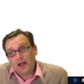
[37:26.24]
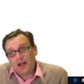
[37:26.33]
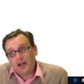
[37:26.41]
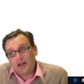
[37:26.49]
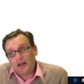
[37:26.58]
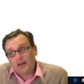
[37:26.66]

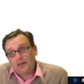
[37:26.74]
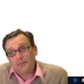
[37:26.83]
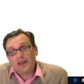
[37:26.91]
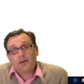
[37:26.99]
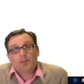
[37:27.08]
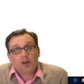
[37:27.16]

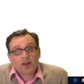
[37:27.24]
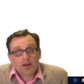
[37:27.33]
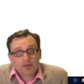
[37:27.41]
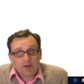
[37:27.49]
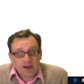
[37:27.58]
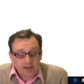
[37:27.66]
uh,
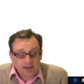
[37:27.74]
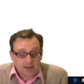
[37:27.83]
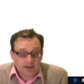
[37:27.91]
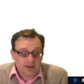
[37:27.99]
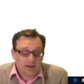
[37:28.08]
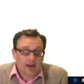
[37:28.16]
metabolic
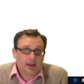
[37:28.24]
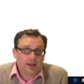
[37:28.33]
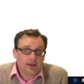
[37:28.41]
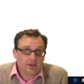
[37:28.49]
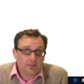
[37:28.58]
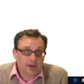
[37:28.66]
rate. They're
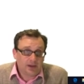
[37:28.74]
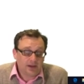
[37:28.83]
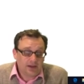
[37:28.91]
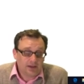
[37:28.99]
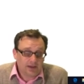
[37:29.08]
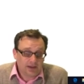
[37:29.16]
likely
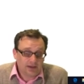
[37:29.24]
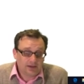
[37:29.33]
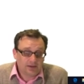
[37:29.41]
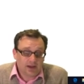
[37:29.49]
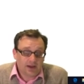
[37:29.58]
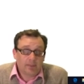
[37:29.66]
to be
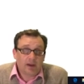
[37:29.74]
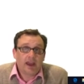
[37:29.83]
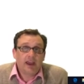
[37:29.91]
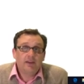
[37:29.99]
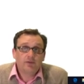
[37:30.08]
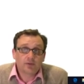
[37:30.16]
things
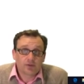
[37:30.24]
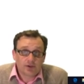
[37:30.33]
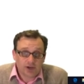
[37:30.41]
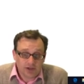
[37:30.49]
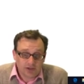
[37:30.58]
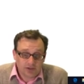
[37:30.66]
like
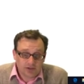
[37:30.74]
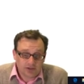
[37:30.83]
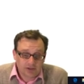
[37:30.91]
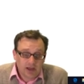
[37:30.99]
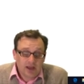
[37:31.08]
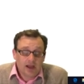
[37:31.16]
behavioral
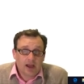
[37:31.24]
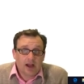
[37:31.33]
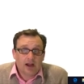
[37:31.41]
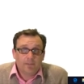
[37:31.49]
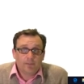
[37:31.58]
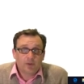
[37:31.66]
changes
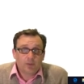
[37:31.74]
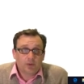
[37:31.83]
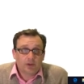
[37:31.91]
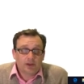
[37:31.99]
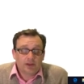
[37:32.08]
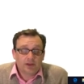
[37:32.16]

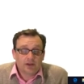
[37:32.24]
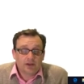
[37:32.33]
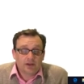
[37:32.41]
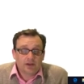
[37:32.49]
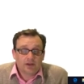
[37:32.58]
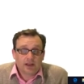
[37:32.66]
um, that will
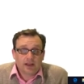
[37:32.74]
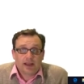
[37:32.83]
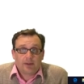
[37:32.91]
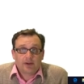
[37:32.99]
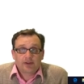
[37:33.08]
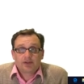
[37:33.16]

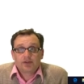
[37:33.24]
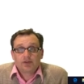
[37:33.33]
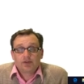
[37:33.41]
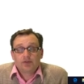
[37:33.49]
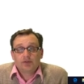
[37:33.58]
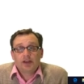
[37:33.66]
either allow
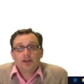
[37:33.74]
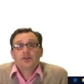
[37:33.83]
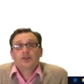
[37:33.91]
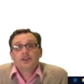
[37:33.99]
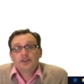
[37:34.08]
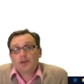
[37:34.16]
us
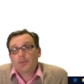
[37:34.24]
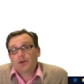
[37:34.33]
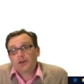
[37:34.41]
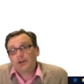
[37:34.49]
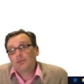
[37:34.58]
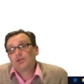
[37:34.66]
to
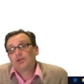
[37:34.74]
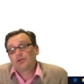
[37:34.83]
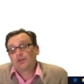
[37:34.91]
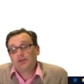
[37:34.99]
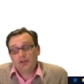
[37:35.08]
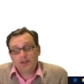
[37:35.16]
increase our body
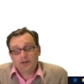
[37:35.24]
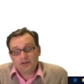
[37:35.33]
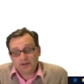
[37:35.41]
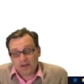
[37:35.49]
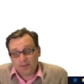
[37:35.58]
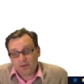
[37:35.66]
temperature or
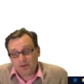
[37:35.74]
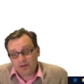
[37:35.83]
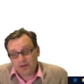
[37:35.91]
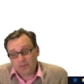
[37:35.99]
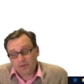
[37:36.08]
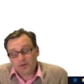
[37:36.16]
decrease
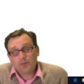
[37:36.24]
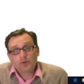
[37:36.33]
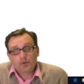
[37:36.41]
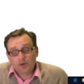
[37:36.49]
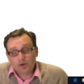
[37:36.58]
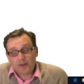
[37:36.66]
our body
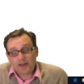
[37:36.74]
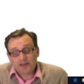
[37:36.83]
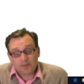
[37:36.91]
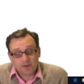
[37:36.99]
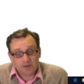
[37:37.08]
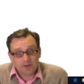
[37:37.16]
temperature. And we'll
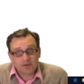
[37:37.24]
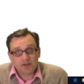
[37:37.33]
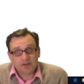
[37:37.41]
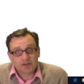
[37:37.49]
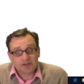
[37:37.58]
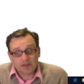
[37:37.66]
talk about some
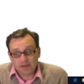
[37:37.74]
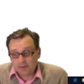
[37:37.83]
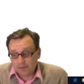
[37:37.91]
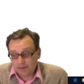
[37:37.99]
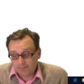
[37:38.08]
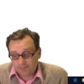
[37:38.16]
of those in
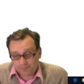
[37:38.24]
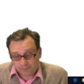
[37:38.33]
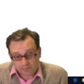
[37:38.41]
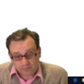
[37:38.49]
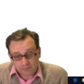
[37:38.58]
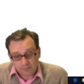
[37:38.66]
just a little bit.